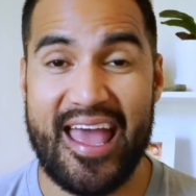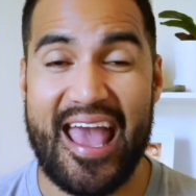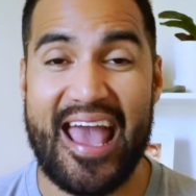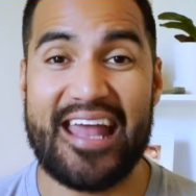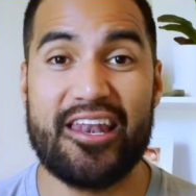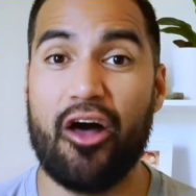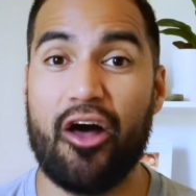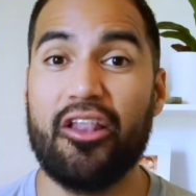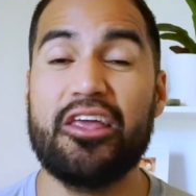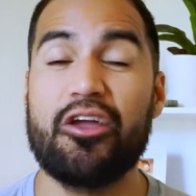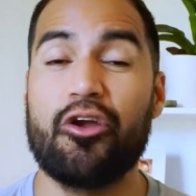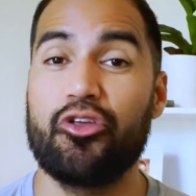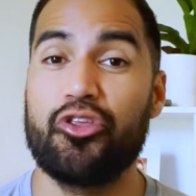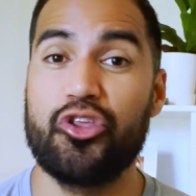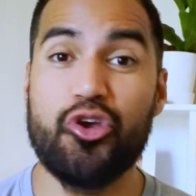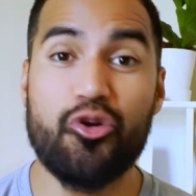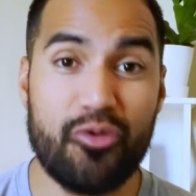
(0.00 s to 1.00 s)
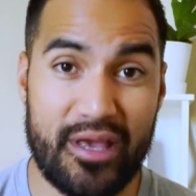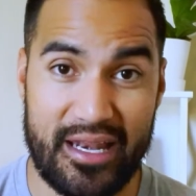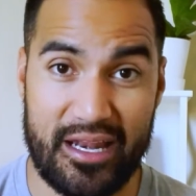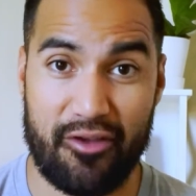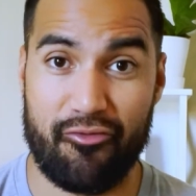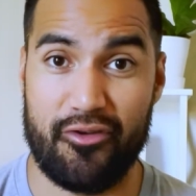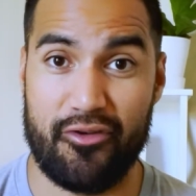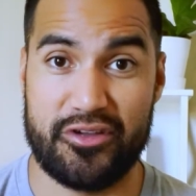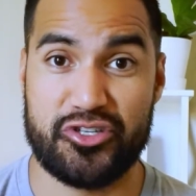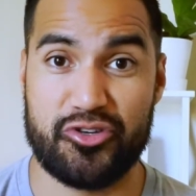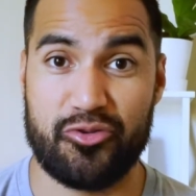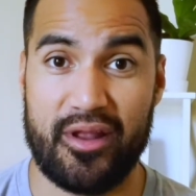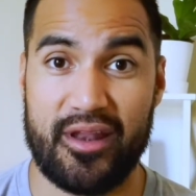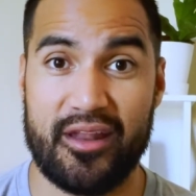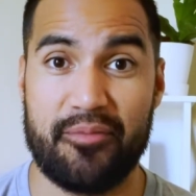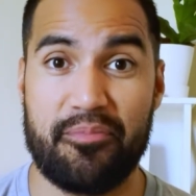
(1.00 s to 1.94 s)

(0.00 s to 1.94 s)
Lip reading: And not only are you getting frustrated,